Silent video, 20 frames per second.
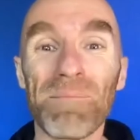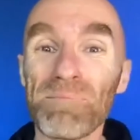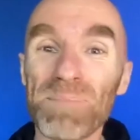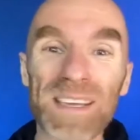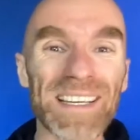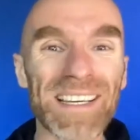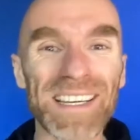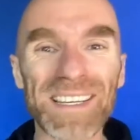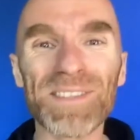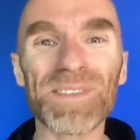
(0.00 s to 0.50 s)

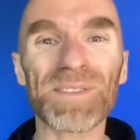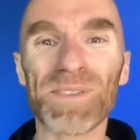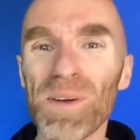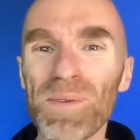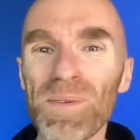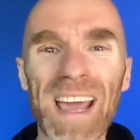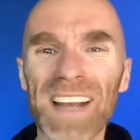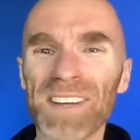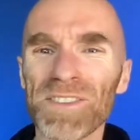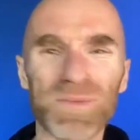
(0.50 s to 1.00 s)
because you
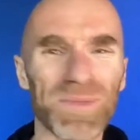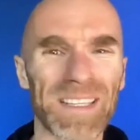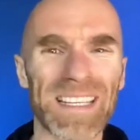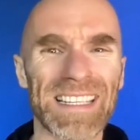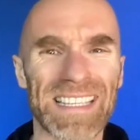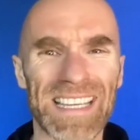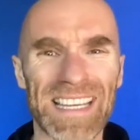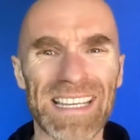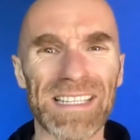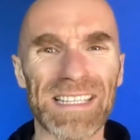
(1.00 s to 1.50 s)
don't actually
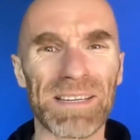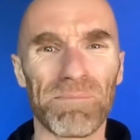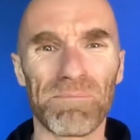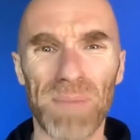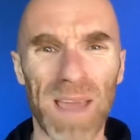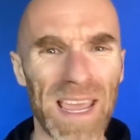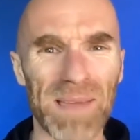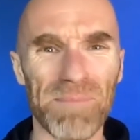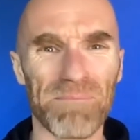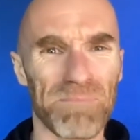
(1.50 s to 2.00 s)
need to
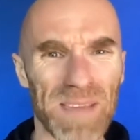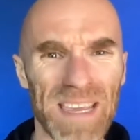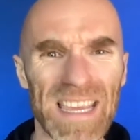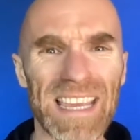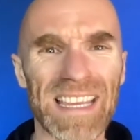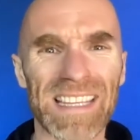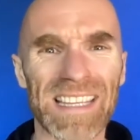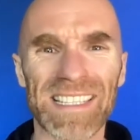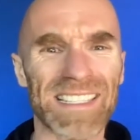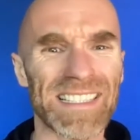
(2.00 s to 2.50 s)
pay
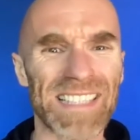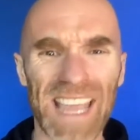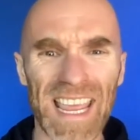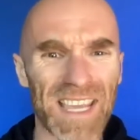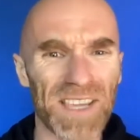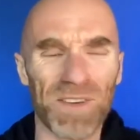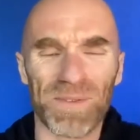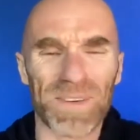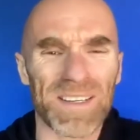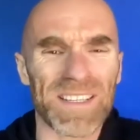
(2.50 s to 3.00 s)
me to
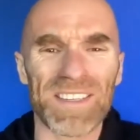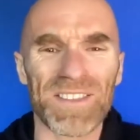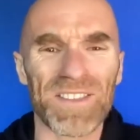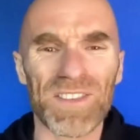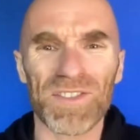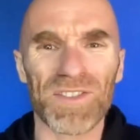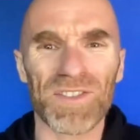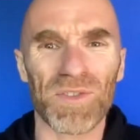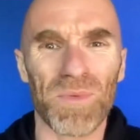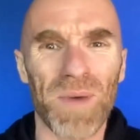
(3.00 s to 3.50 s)
take your
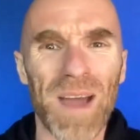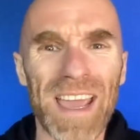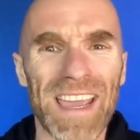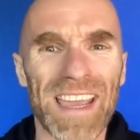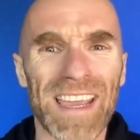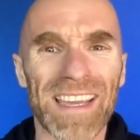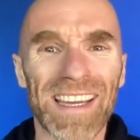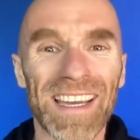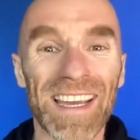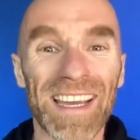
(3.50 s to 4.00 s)
indecision
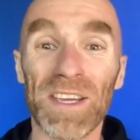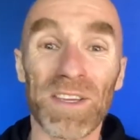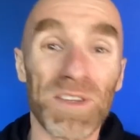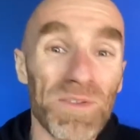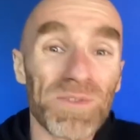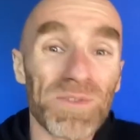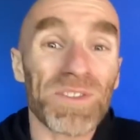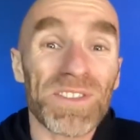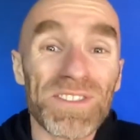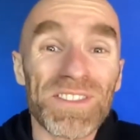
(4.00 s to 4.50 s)
away, you
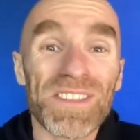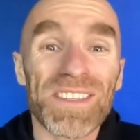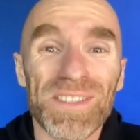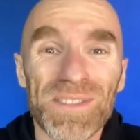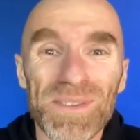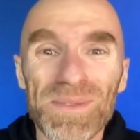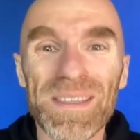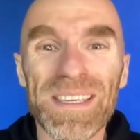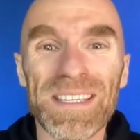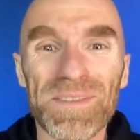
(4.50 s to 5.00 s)
could just
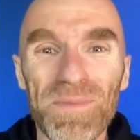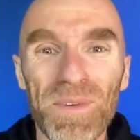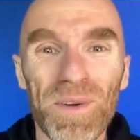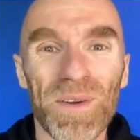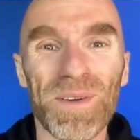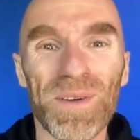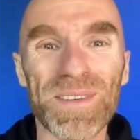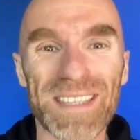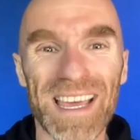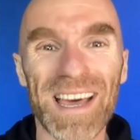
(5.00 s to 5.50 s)
do this for
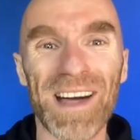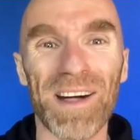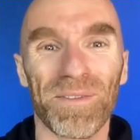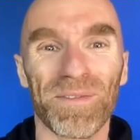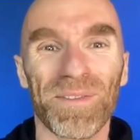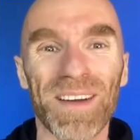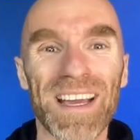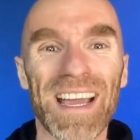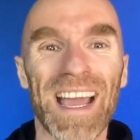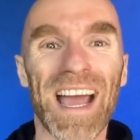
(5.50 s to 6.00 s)
yourself.
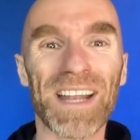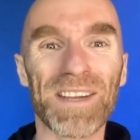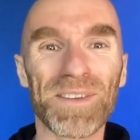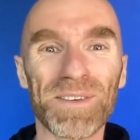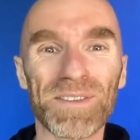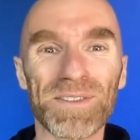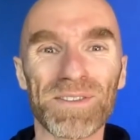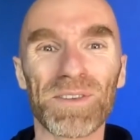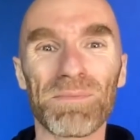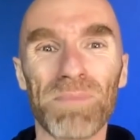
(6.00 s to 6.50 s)
And you
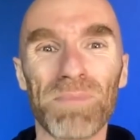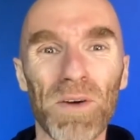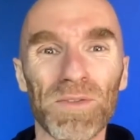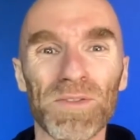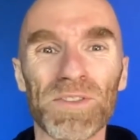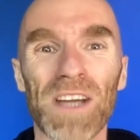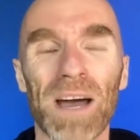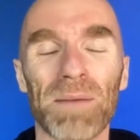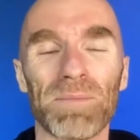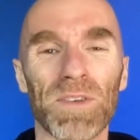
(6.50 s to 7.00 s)
could do both
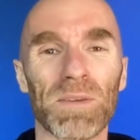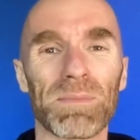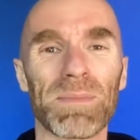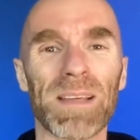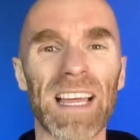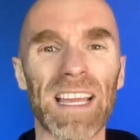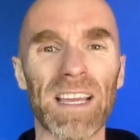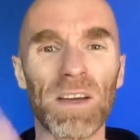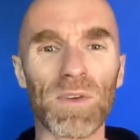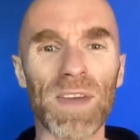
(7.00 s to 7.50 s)
jobs. You could be
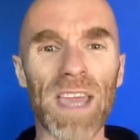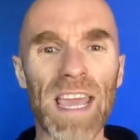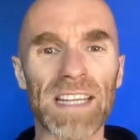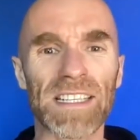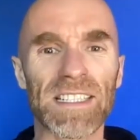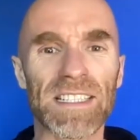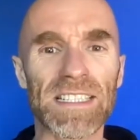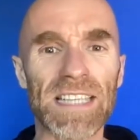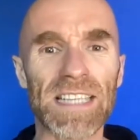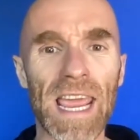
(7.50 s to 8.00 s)
like, okay,
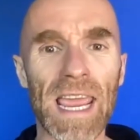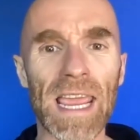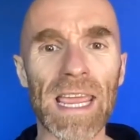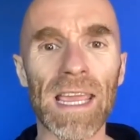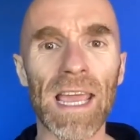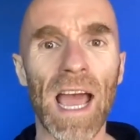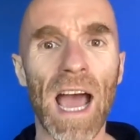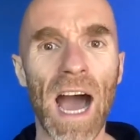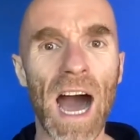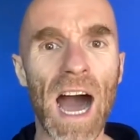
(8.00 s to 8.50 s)

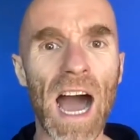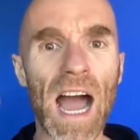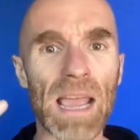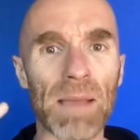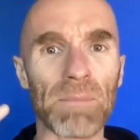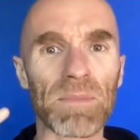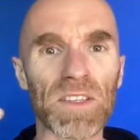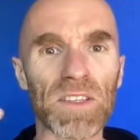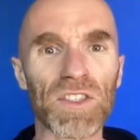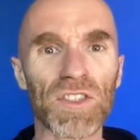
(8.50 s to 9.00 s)
today I
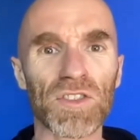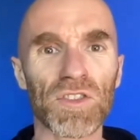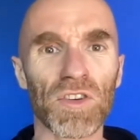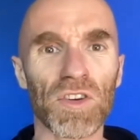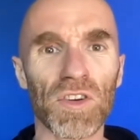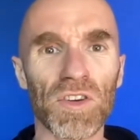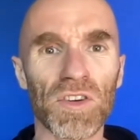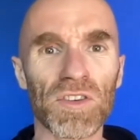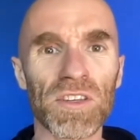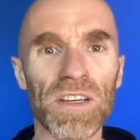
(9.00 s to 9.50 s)
am the
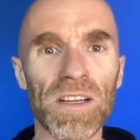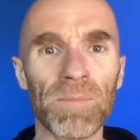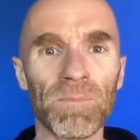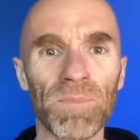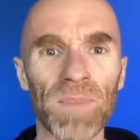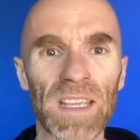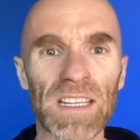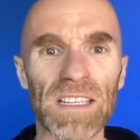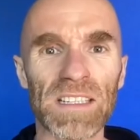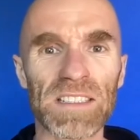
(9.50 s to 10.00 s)
stern,
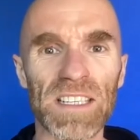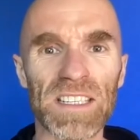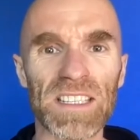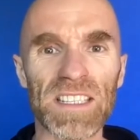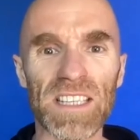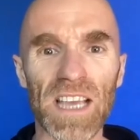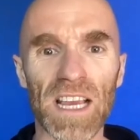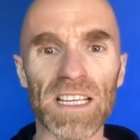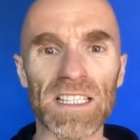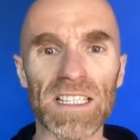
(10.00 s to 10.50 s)

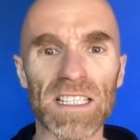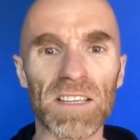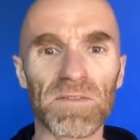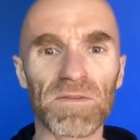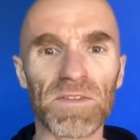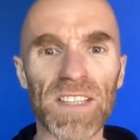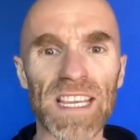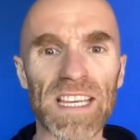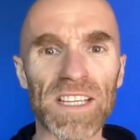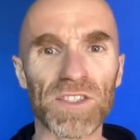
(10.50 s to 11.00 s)
decisive
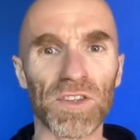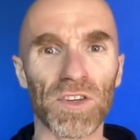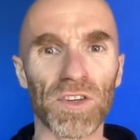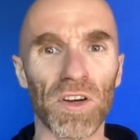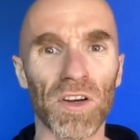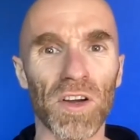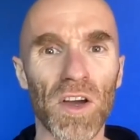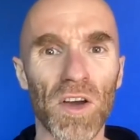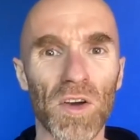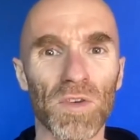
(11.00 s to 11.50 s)

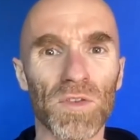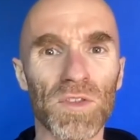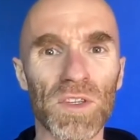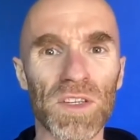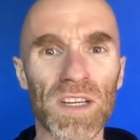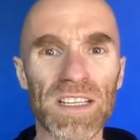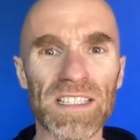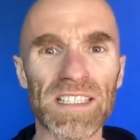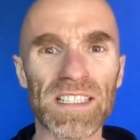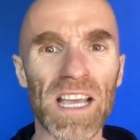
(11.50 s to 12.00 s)
teacher who's
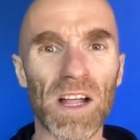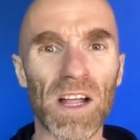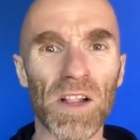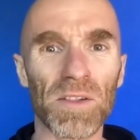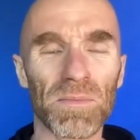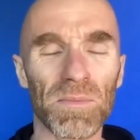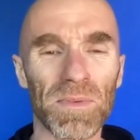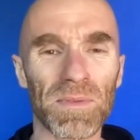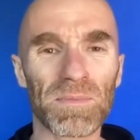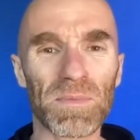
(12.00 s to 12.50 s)
going to
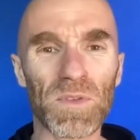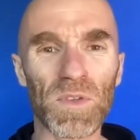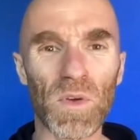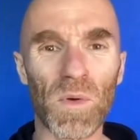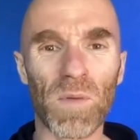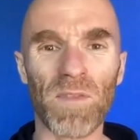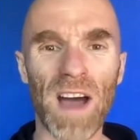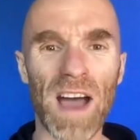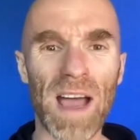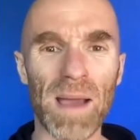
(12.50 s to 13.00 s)
tell. So
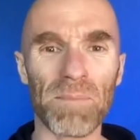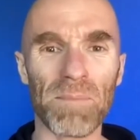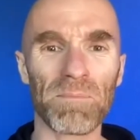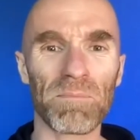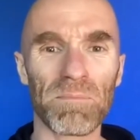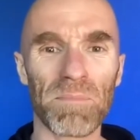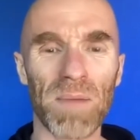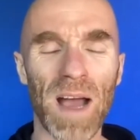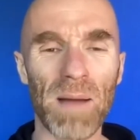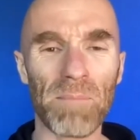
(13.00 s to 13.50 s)
if
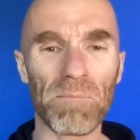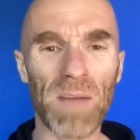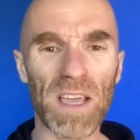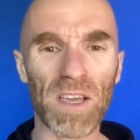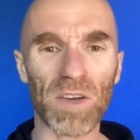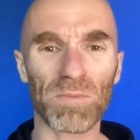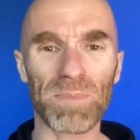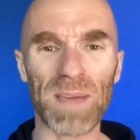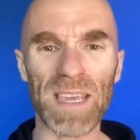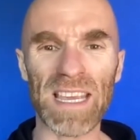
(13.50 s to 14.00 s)
I'm
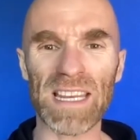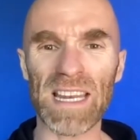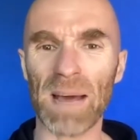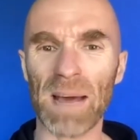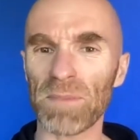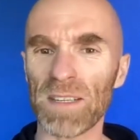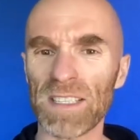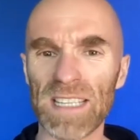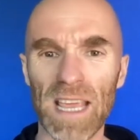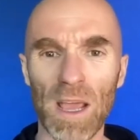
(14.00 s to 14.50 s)
Michael Biehn, I'm
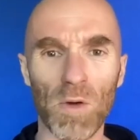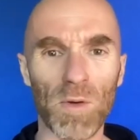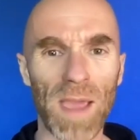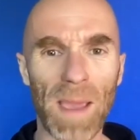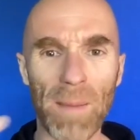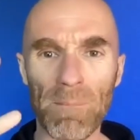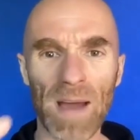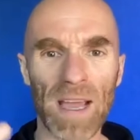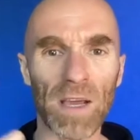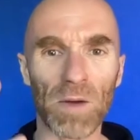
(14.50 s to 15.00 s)
going to say,
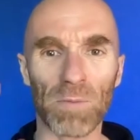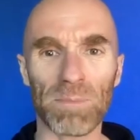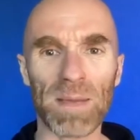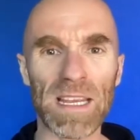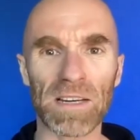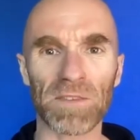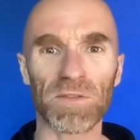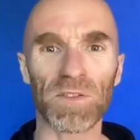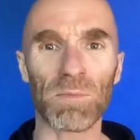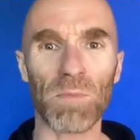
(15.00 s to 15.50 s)
okay, Michael
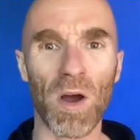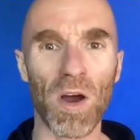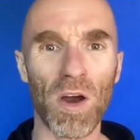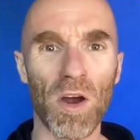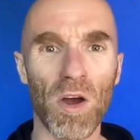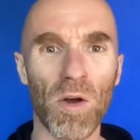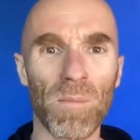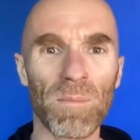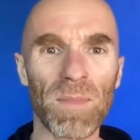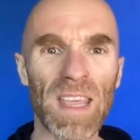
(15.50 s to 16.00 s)
Biehn of
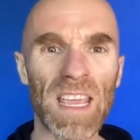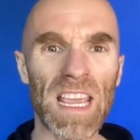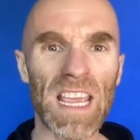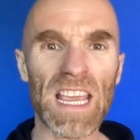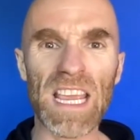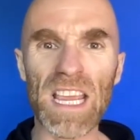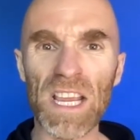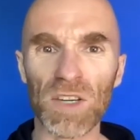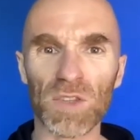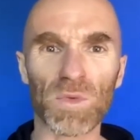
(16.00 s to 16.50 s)
tomorrow,
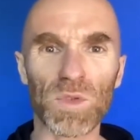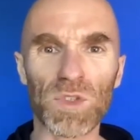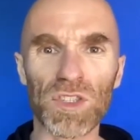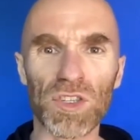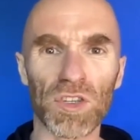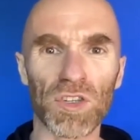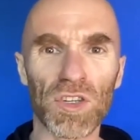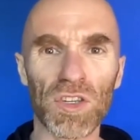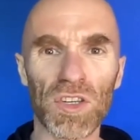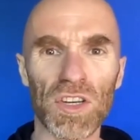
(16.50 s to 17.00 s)
here's what
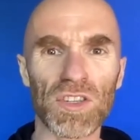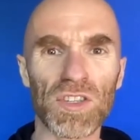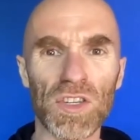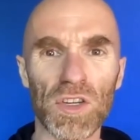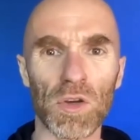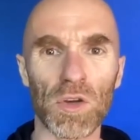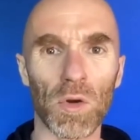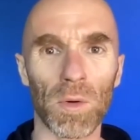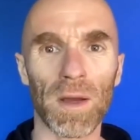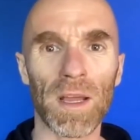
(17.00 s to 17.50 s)
you're going to
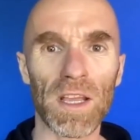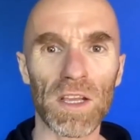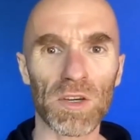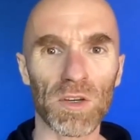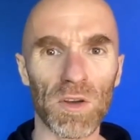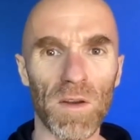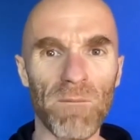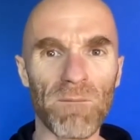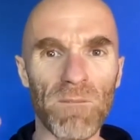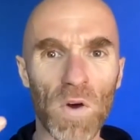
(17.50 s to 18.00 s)
do.
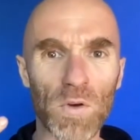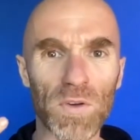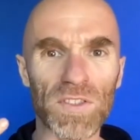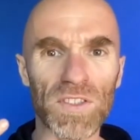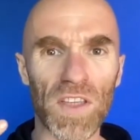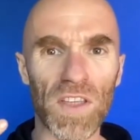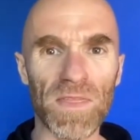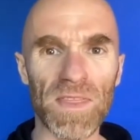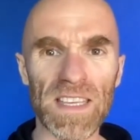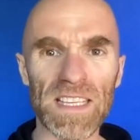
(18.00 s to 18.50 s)
You're going to focus
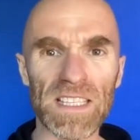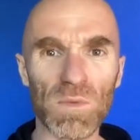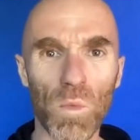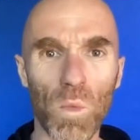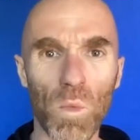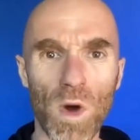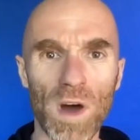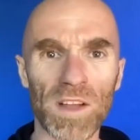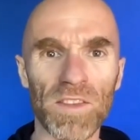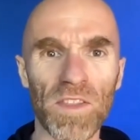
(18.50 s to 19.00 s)
on this
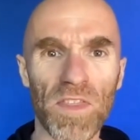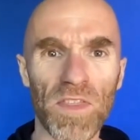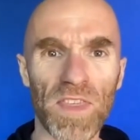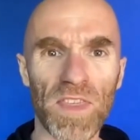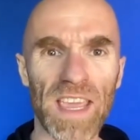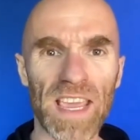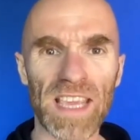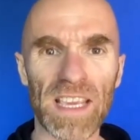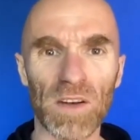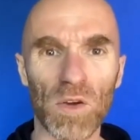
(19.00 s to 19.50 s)
one
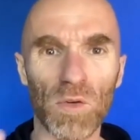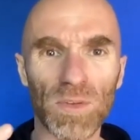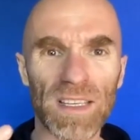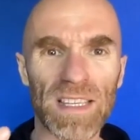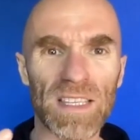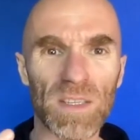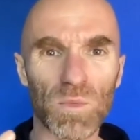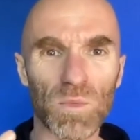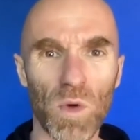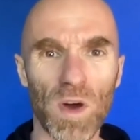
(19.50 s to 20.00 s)
thing and only
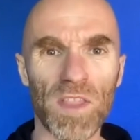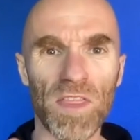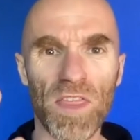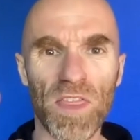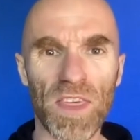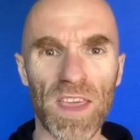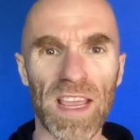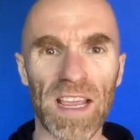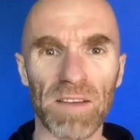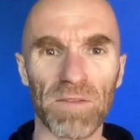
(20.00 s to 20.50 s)
this one
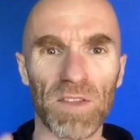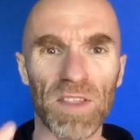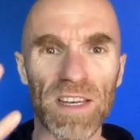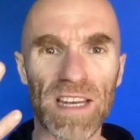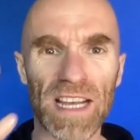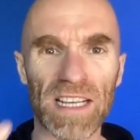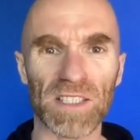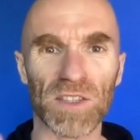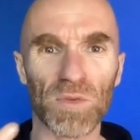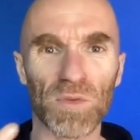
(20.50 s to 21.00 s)
thing for the
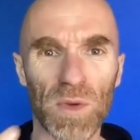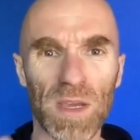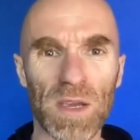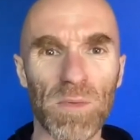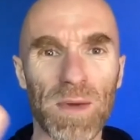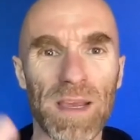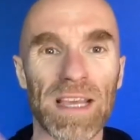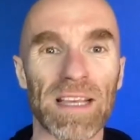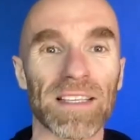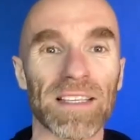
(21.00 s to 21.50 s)
next 3
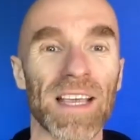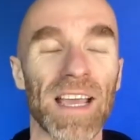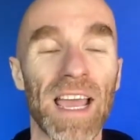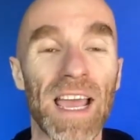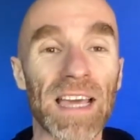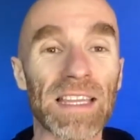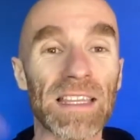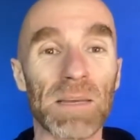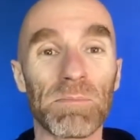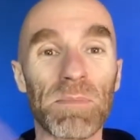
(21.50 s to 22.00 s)
weeks.
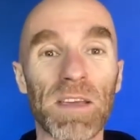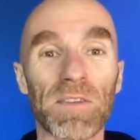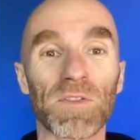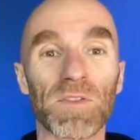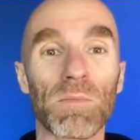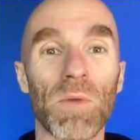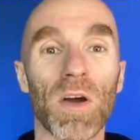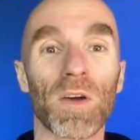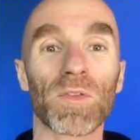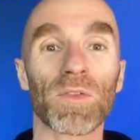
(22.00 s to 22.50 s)
And then me of
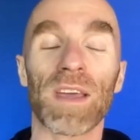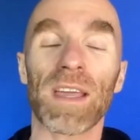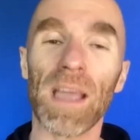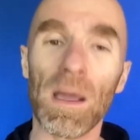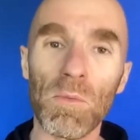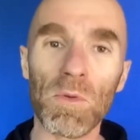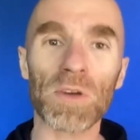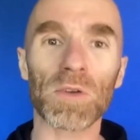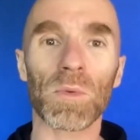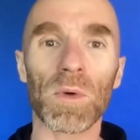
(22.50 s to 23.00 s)
tomorrow's like, I
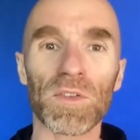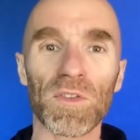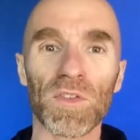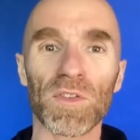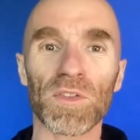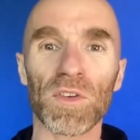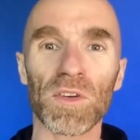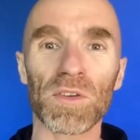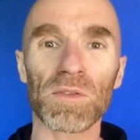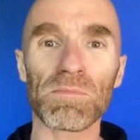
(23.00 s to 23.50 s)
wonder what
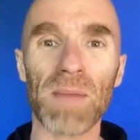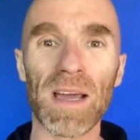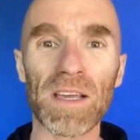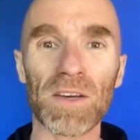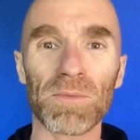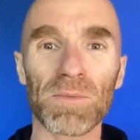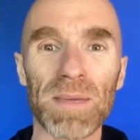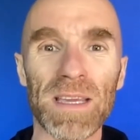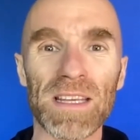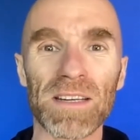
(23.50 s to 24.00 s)
stern
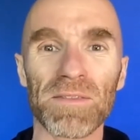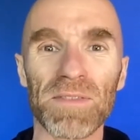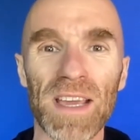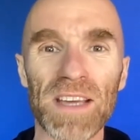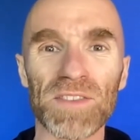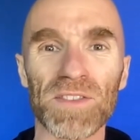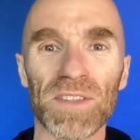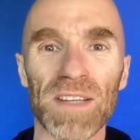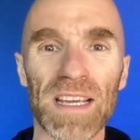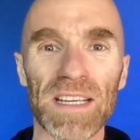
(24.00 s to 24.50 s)
Michael Biehn of
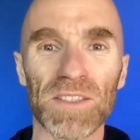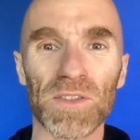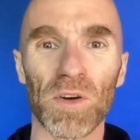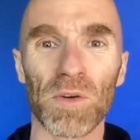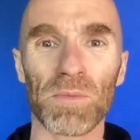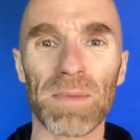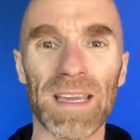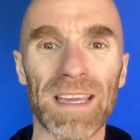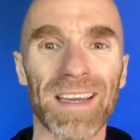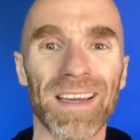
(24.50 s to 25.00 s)
yesterday
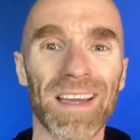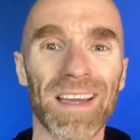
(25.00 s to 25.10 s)
told me.